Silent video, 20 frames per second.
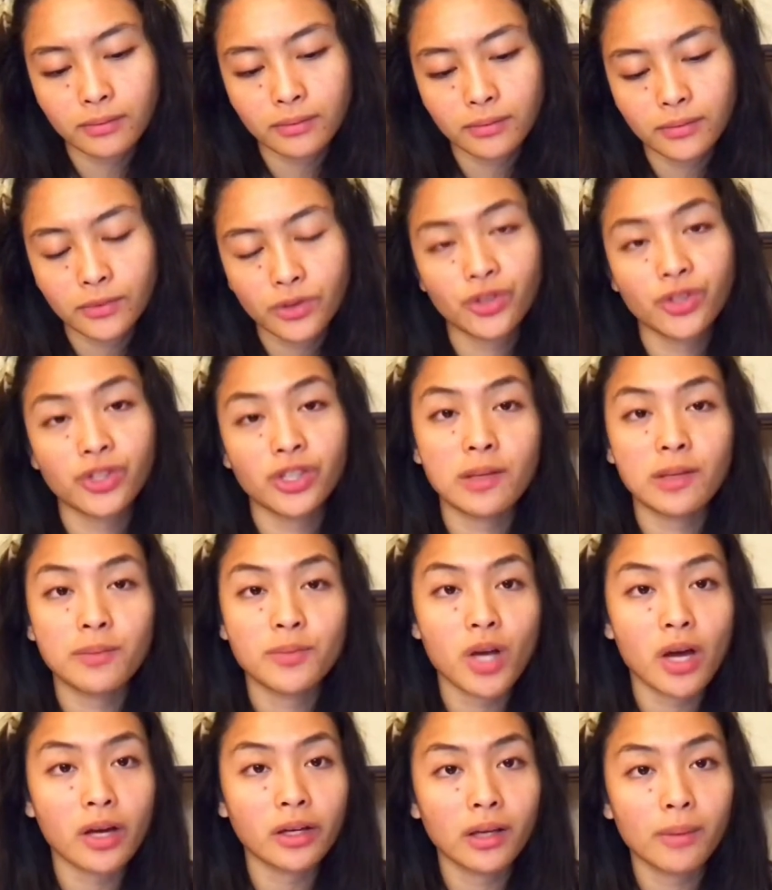she keep
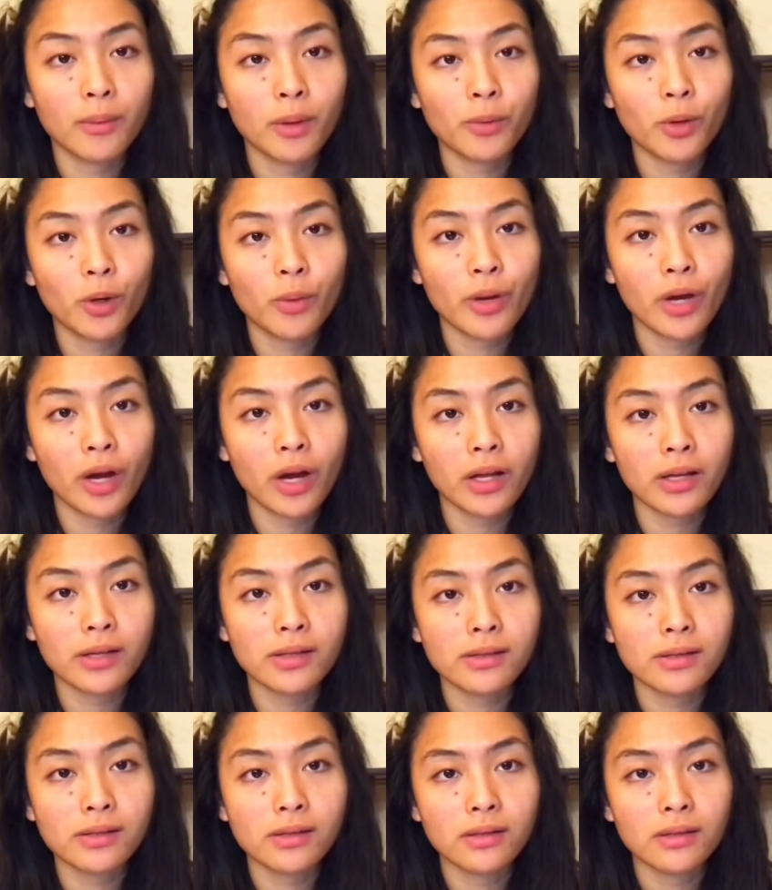talking about
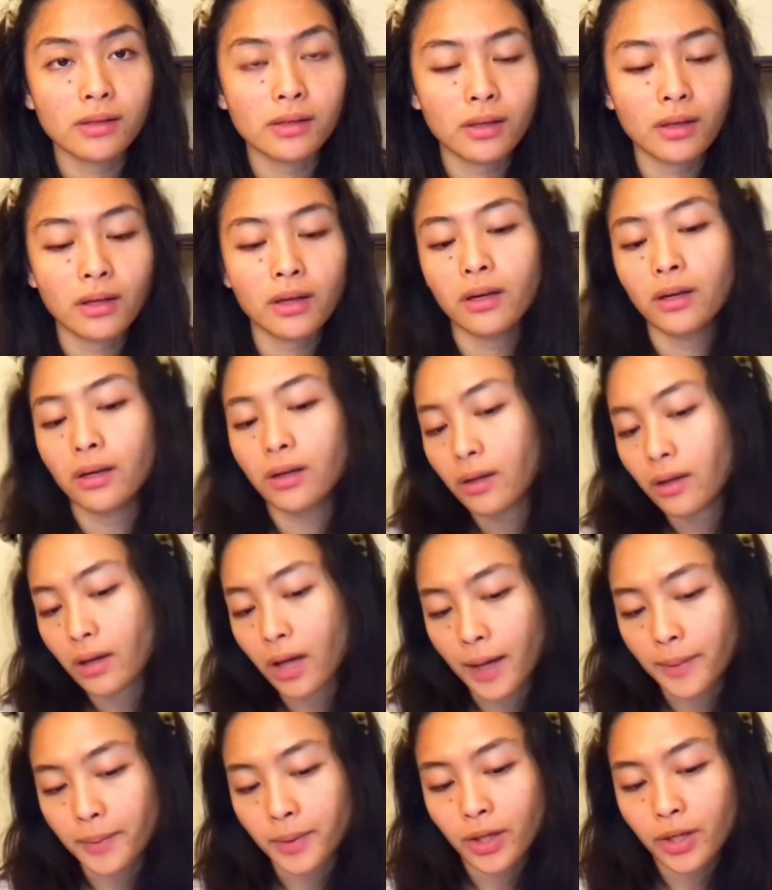probiotics,
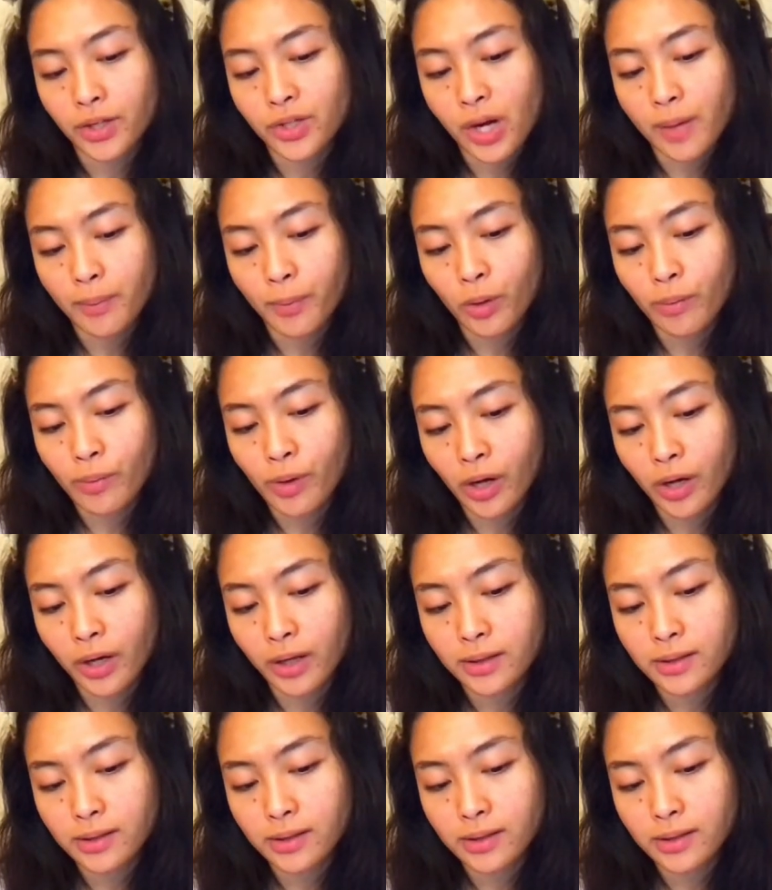I'm gonna try probiotics.